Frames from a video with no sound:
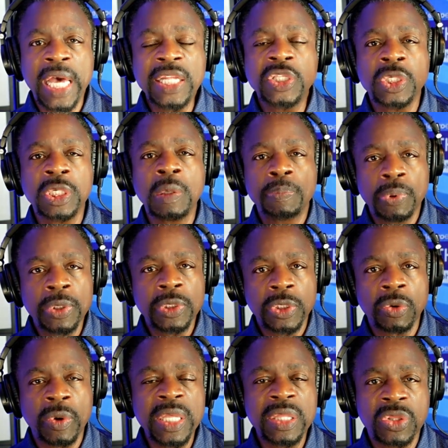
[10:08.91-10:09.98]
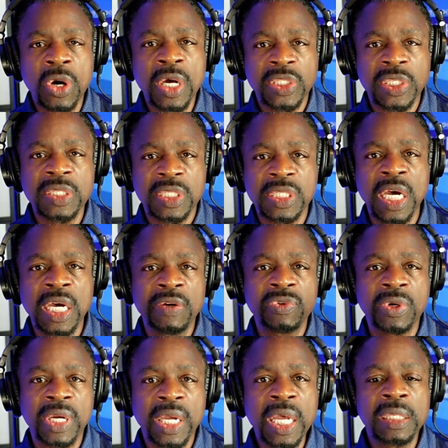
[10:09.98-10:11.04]
that's going to put great thoughts inside of
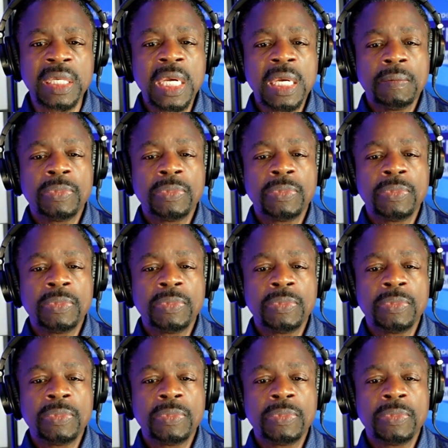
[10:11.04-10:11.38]
your head.